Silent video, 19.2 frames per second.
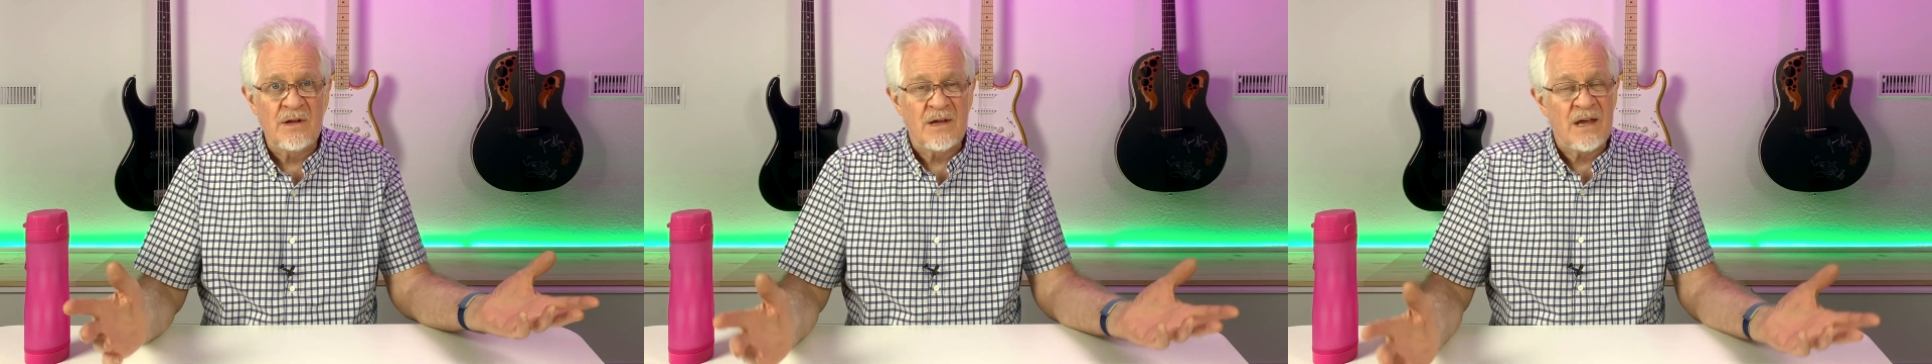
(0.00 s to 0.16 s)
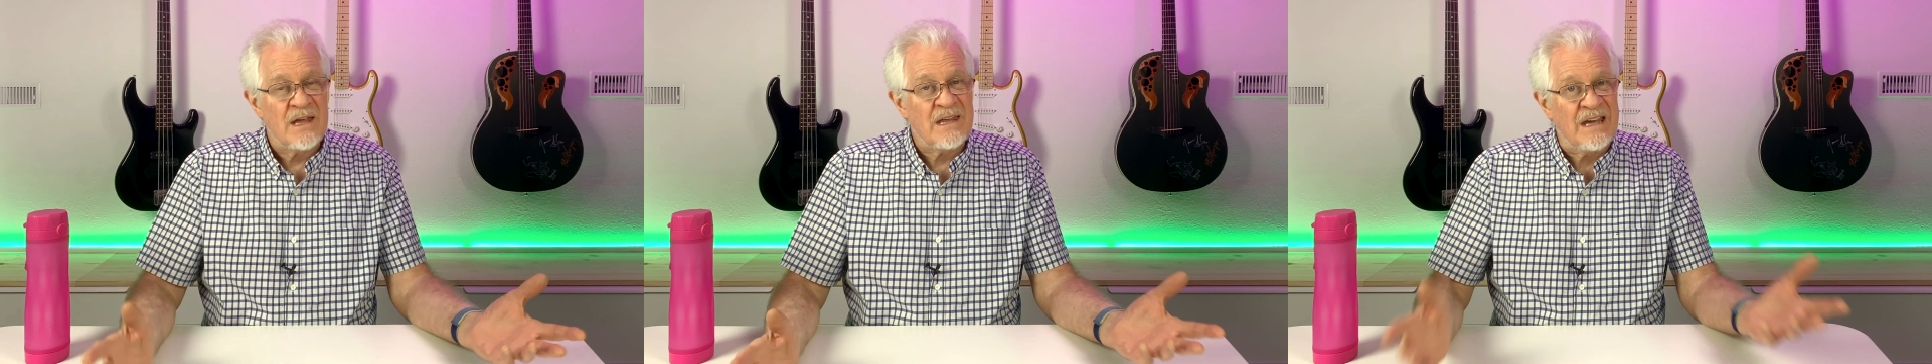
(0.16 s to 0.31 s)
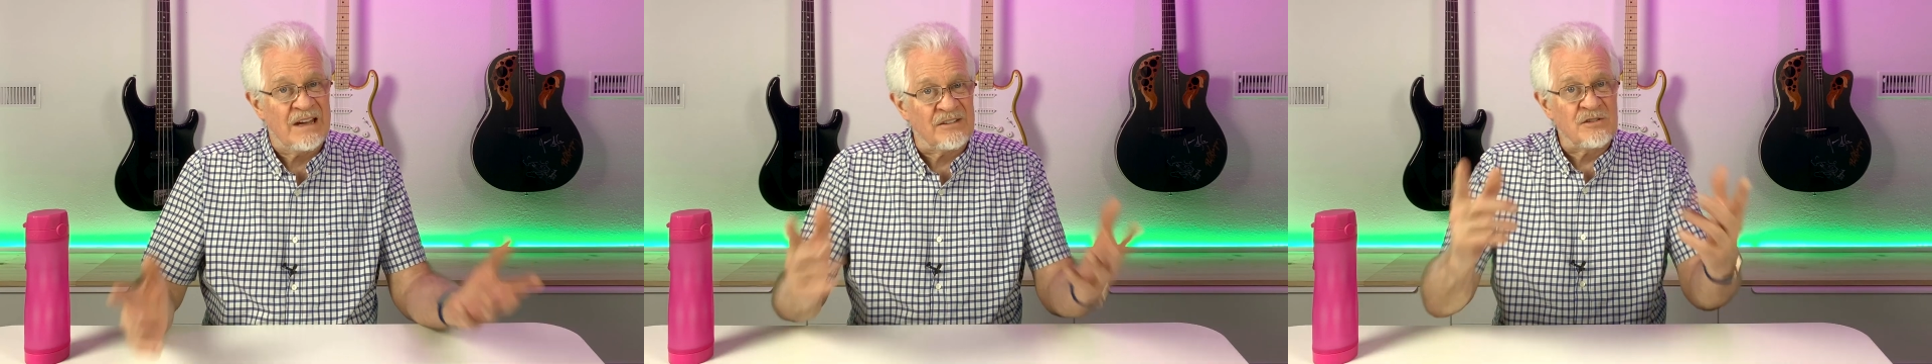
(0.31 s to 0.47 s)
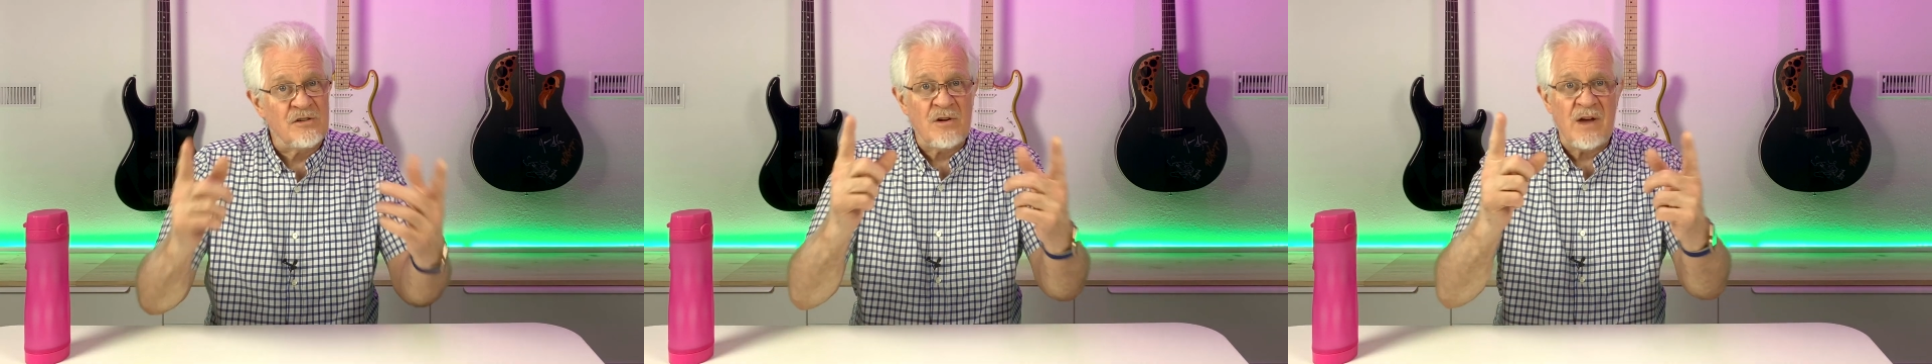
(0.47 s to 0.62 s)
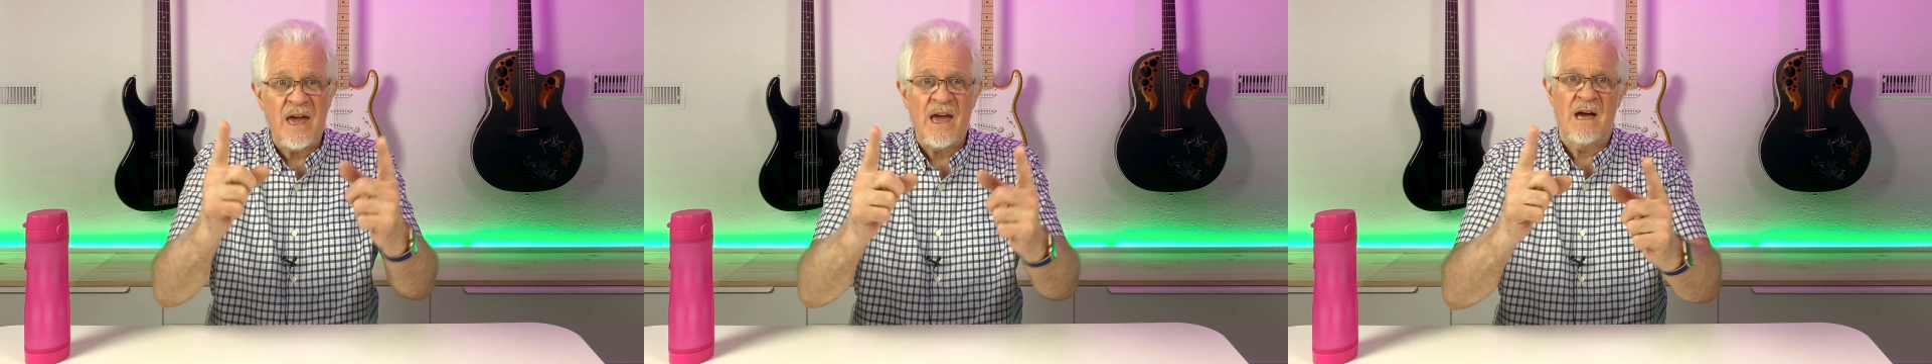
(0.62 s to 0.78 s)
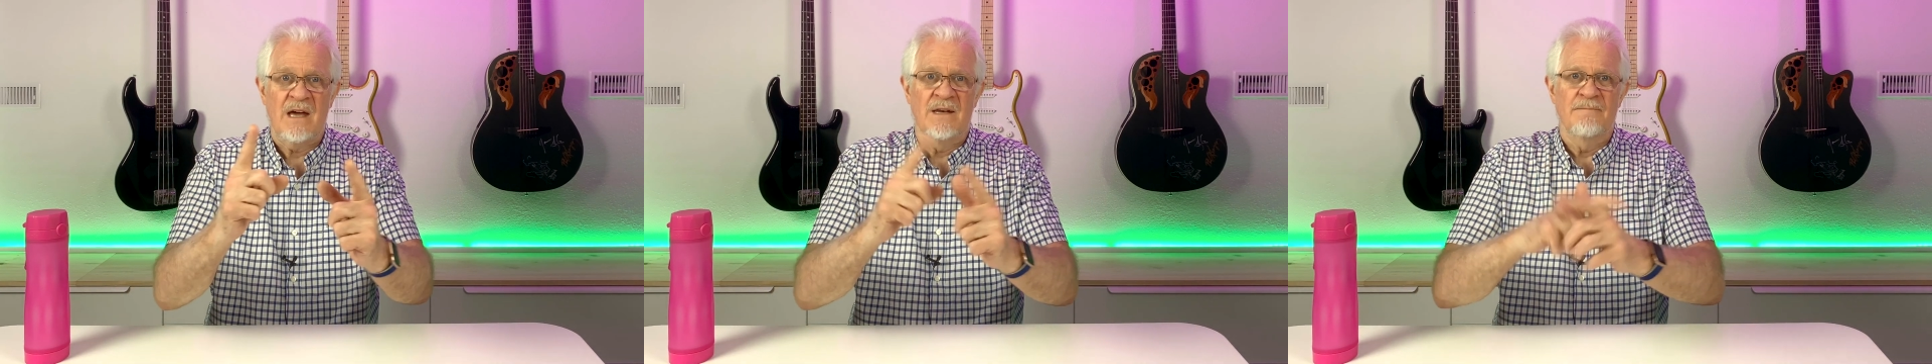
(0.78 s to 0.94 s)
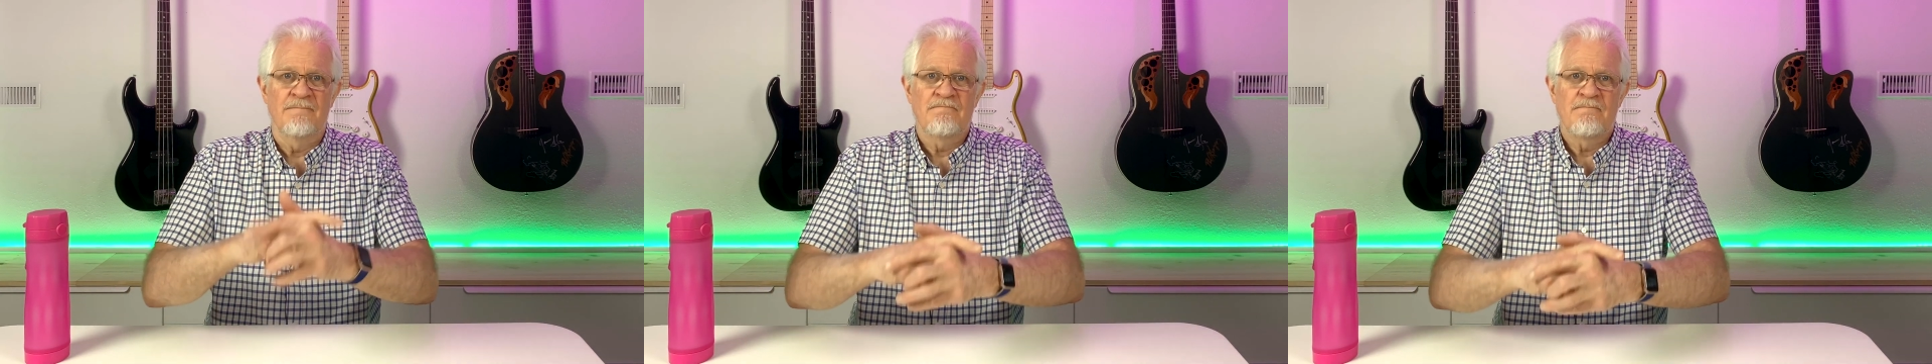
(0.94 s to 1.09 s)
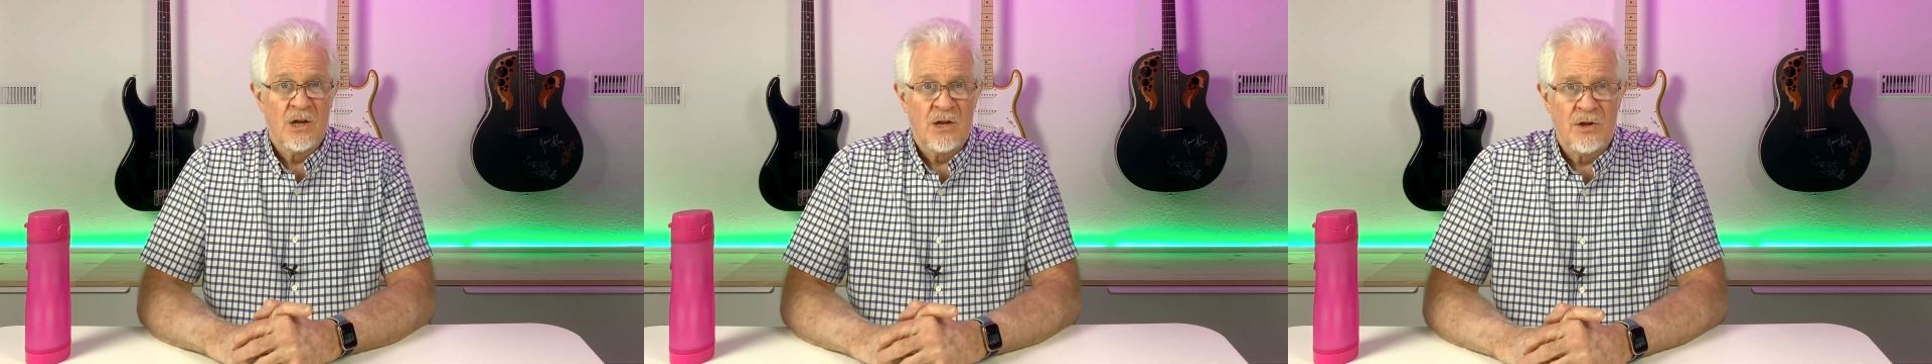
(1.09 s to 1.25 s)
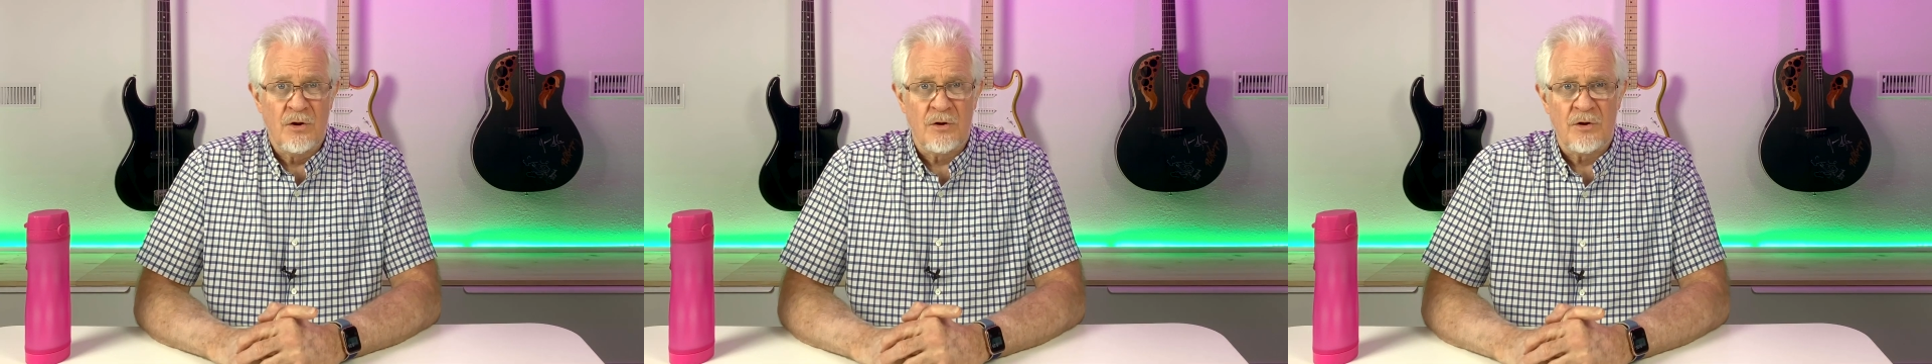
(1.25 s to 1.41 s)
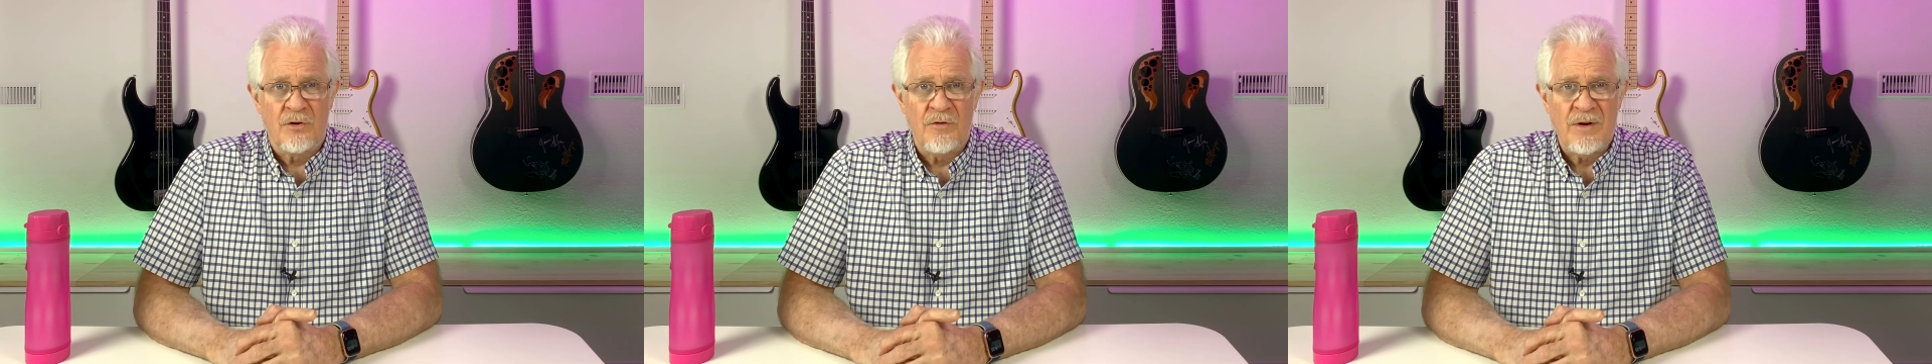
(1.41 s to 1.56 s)
Yes, you can.
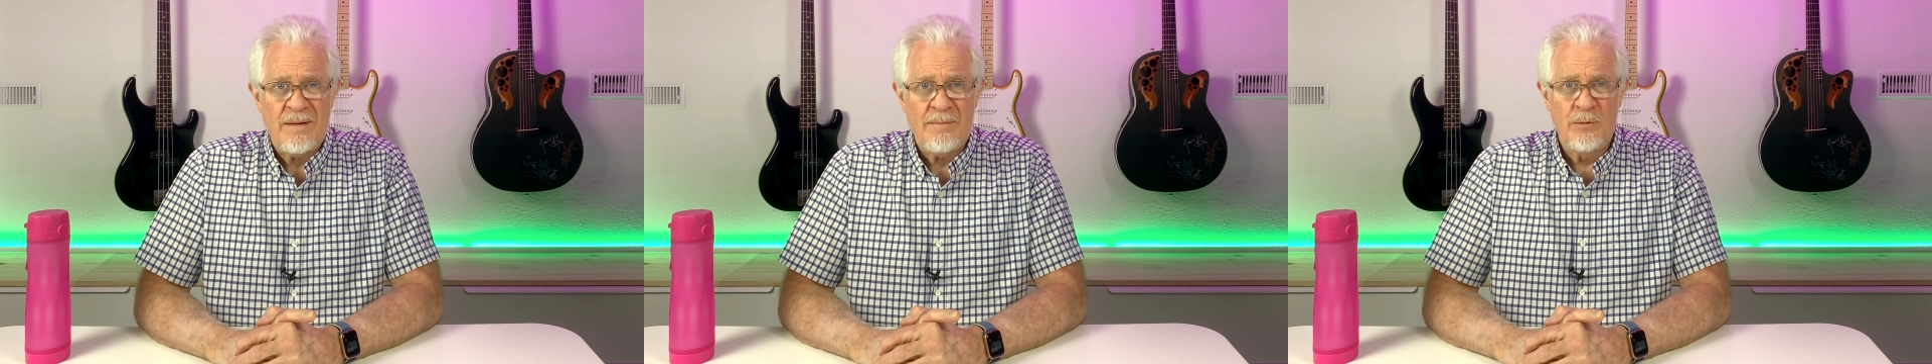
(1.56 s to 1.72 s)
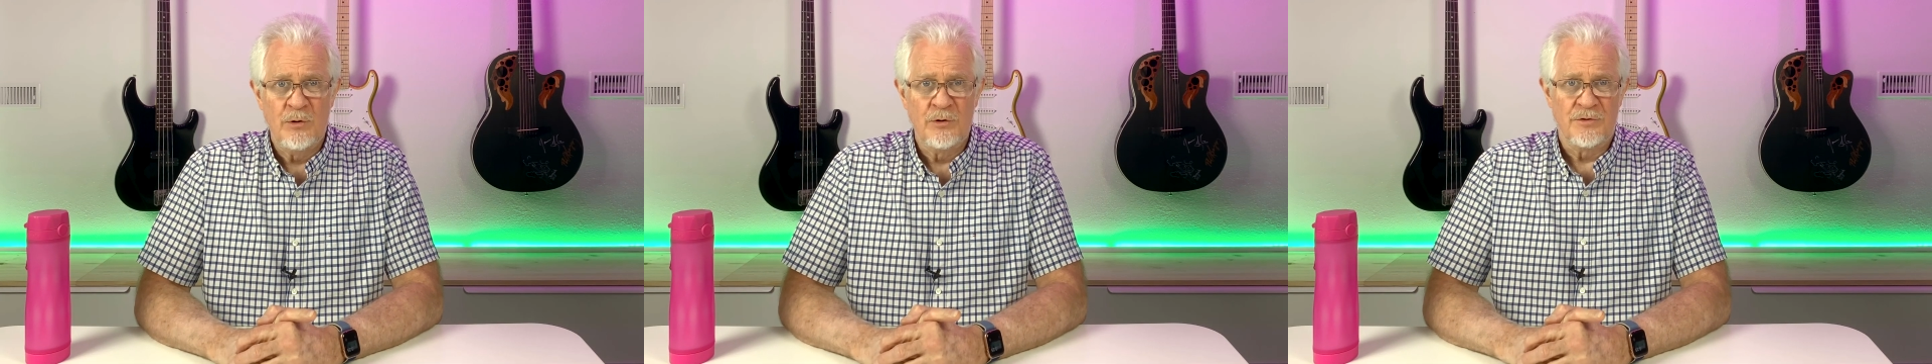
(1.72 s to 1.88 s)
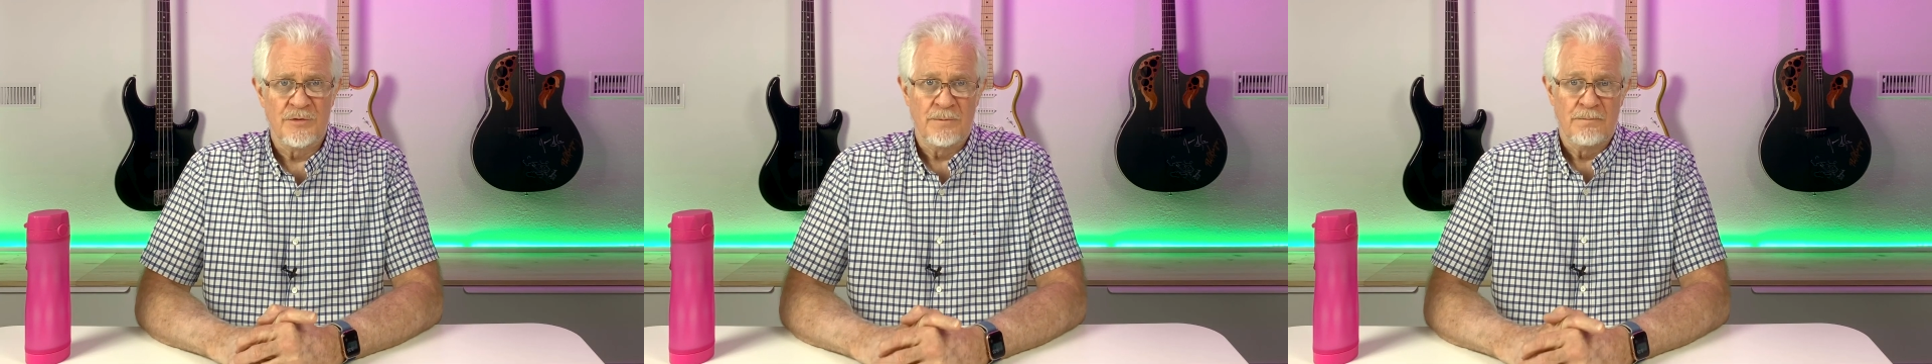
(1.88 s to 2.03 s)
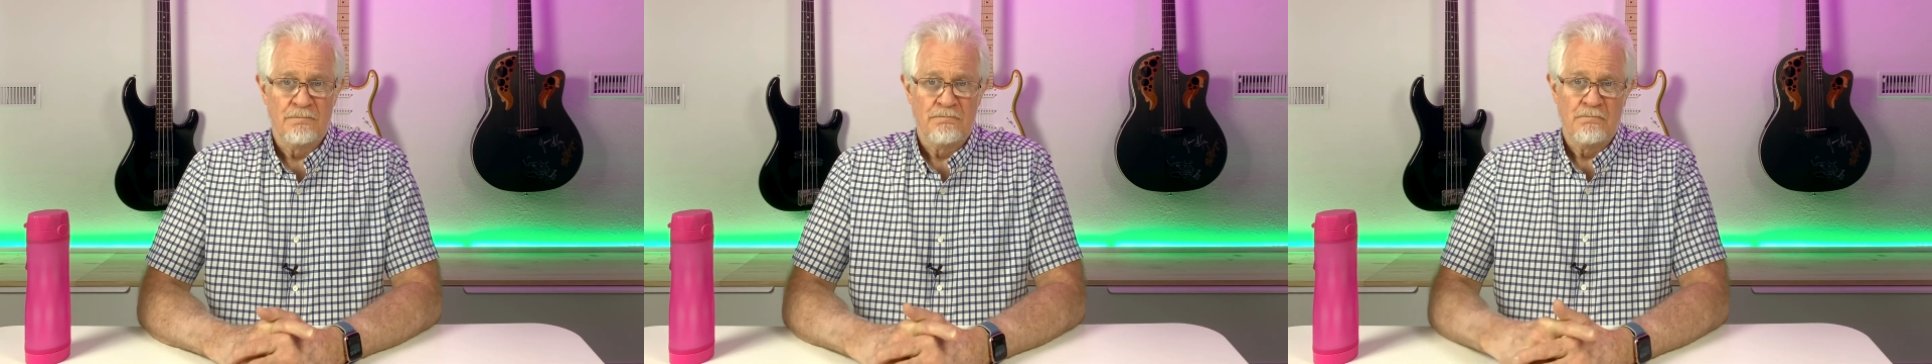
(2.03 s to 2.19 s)
You can reboot